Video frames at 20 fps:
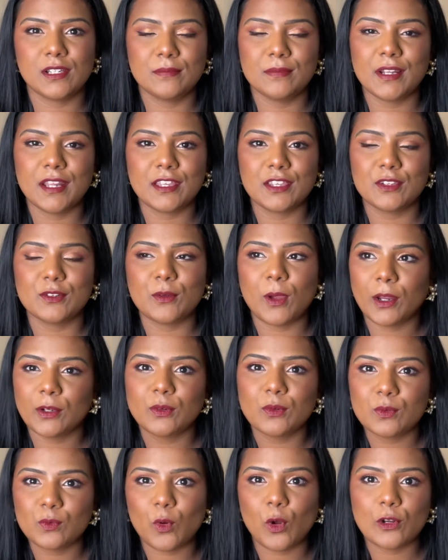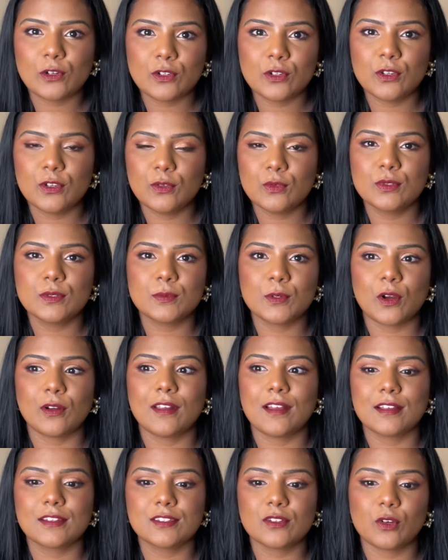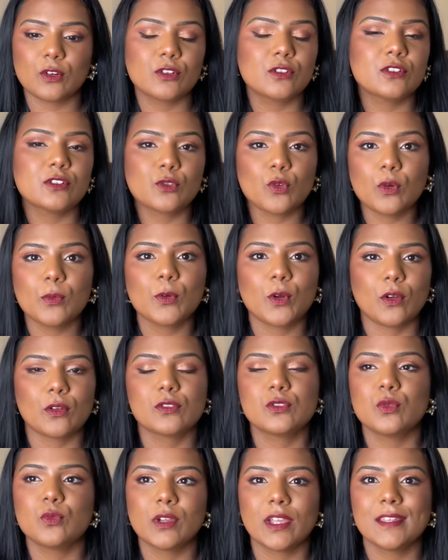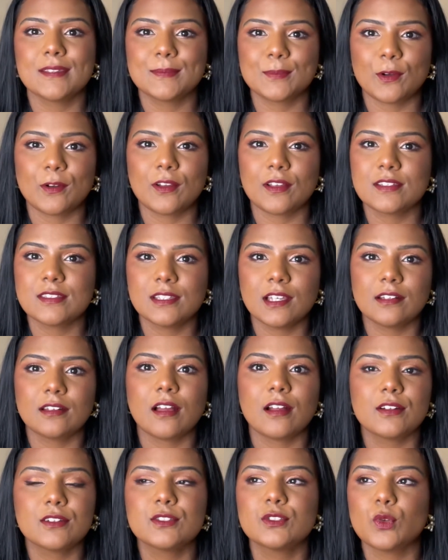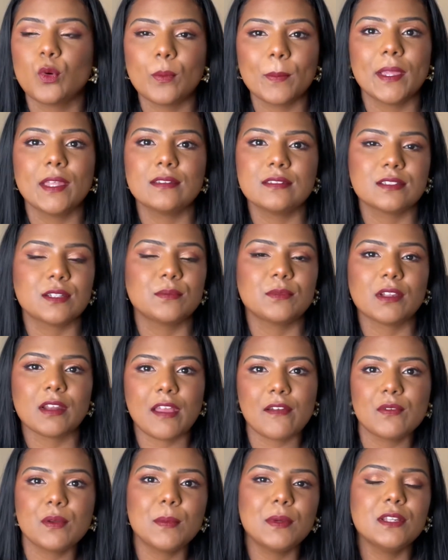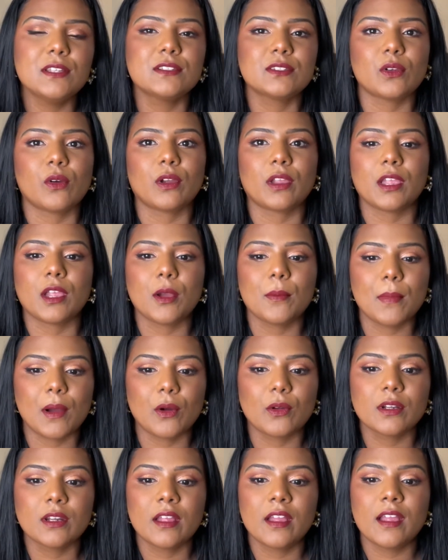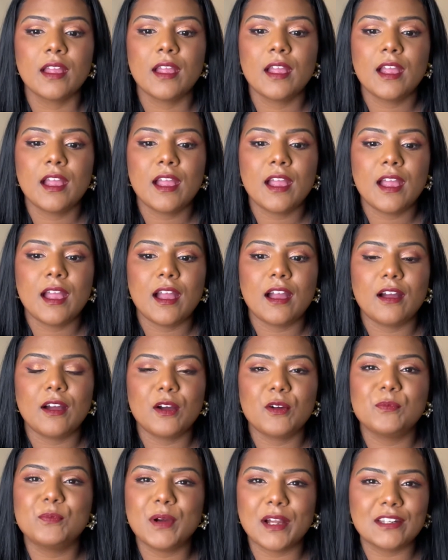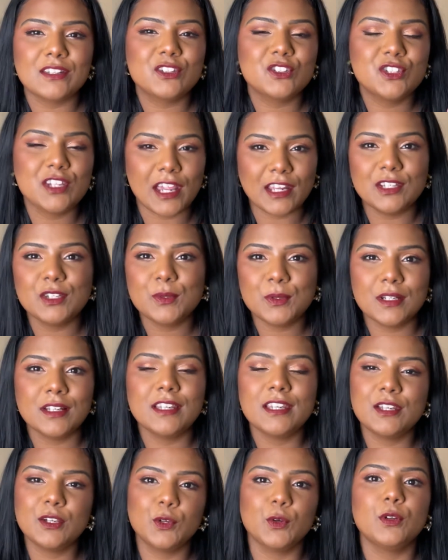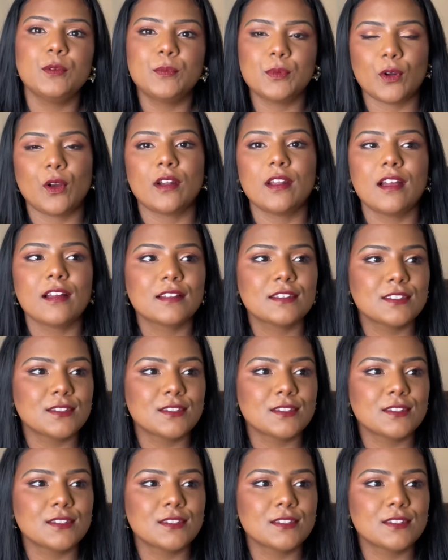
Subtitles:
Like, you know, I don't want to use products or showcase products that are so mainstream that everybody's talking about, but genuinely good products.